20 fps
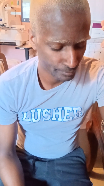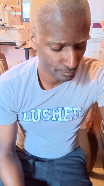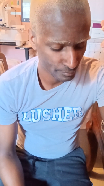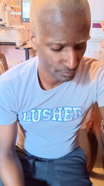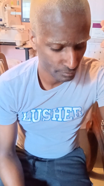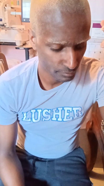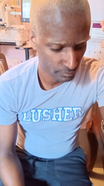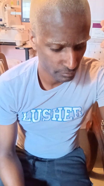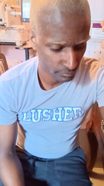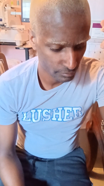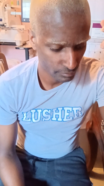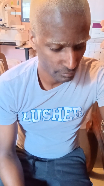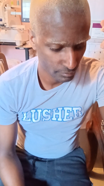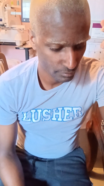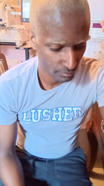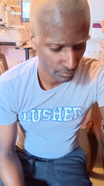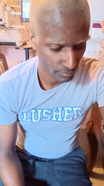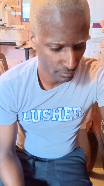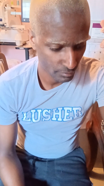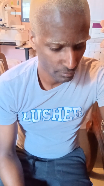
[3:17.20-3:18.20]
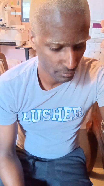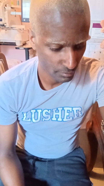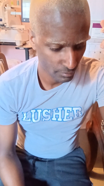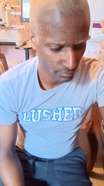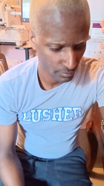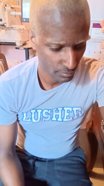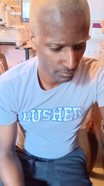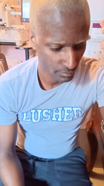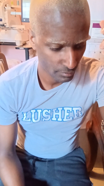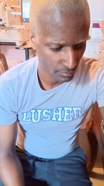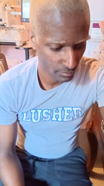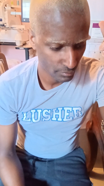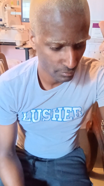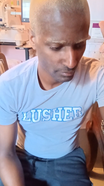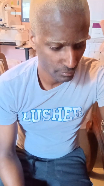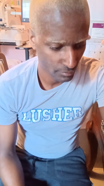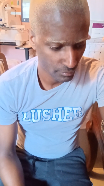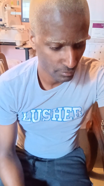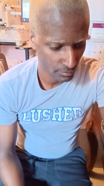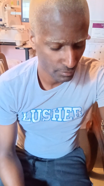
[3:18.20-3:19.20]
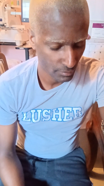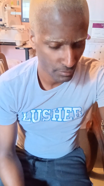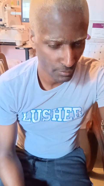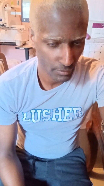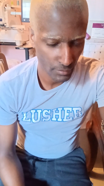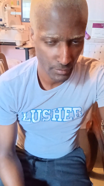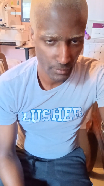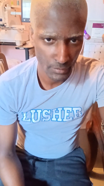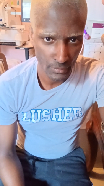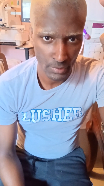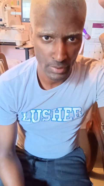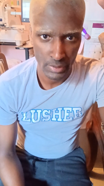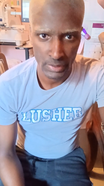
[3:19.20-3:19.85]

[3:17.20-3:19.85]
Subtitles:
Nothing is said.